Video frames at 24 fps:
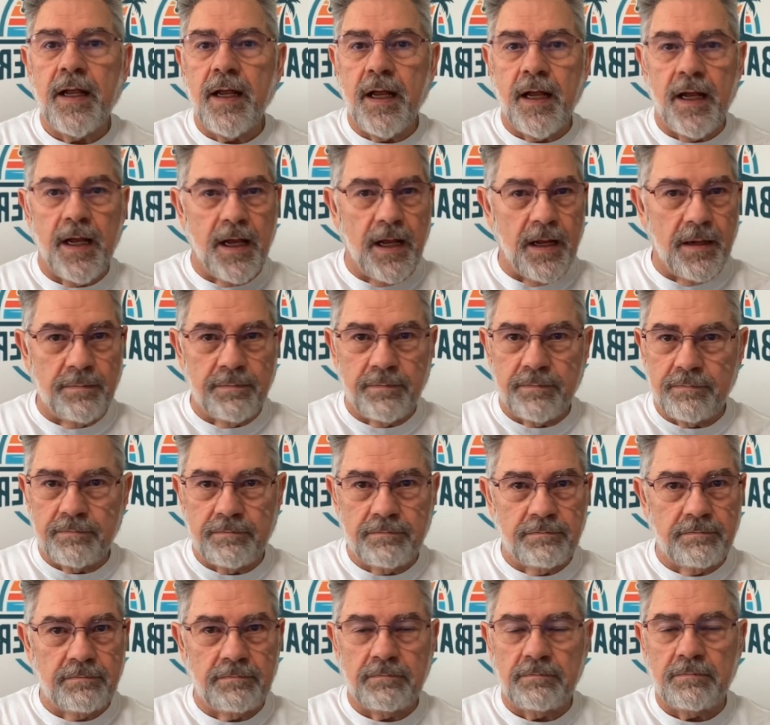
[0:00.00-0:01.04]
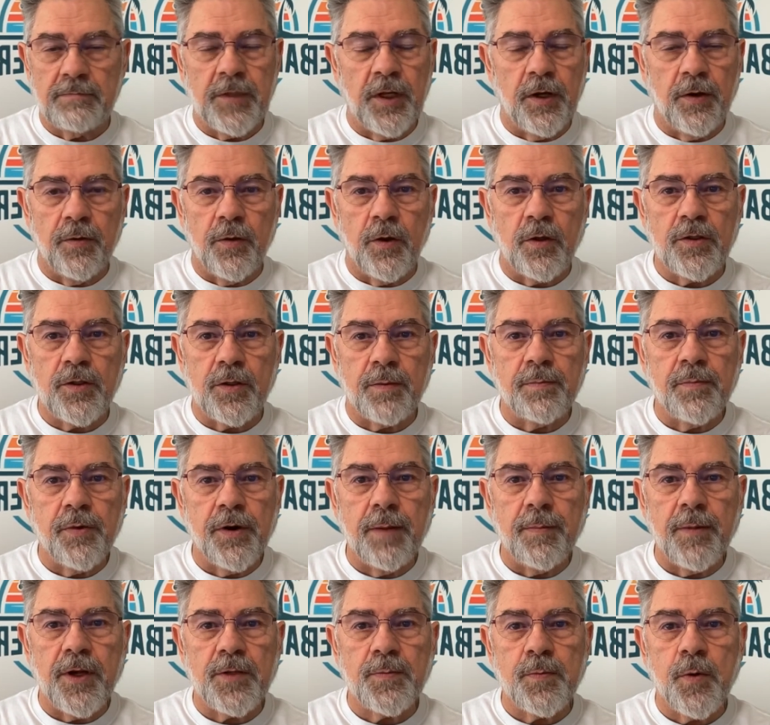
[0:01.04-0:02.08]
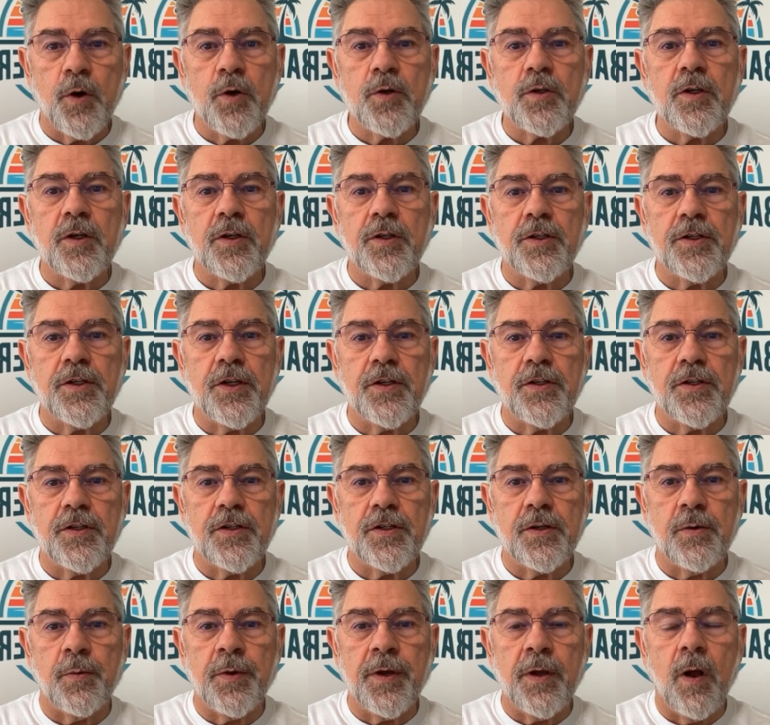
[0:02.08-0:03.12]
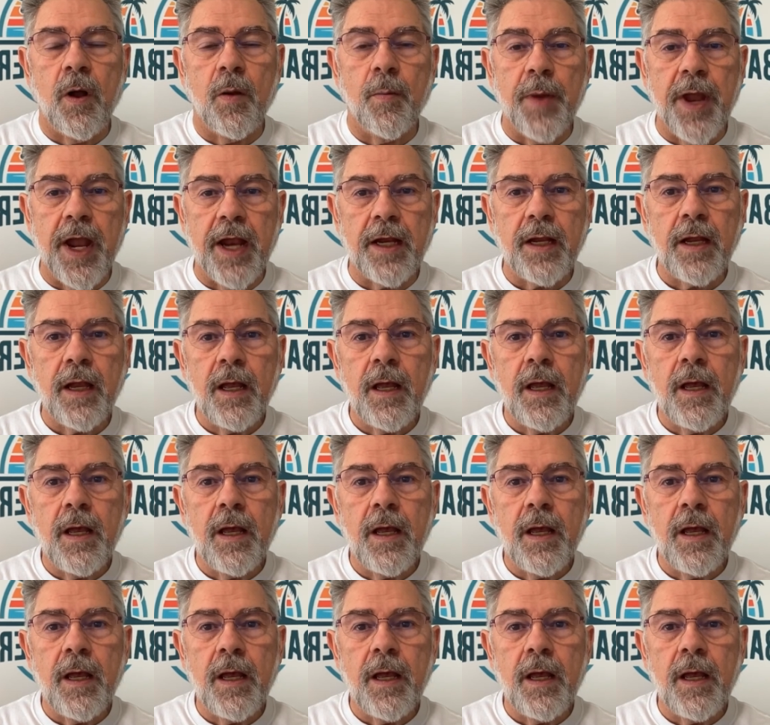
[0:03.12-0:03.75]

Those are pretty much personal decisions that we all make.